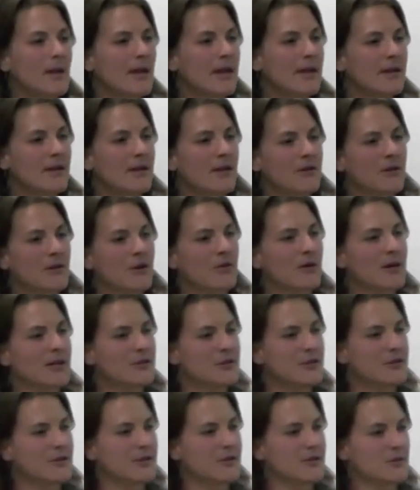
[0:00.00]
Any other
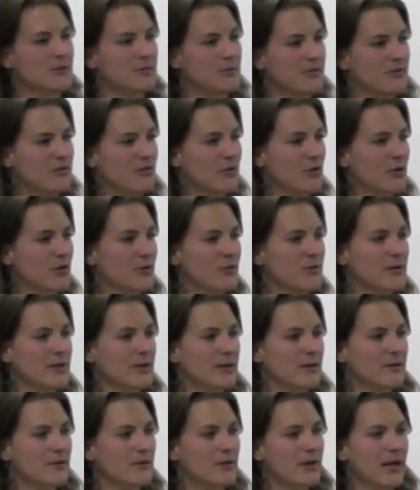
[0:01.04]
questions before
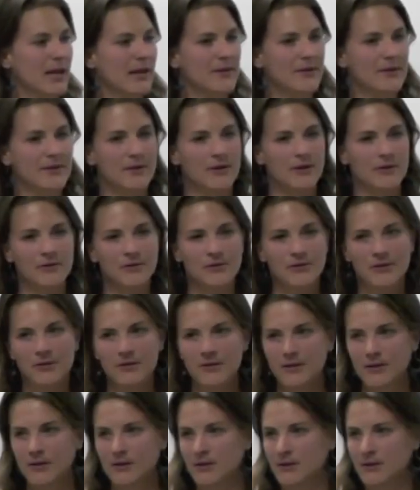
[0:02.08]
we look at the notes?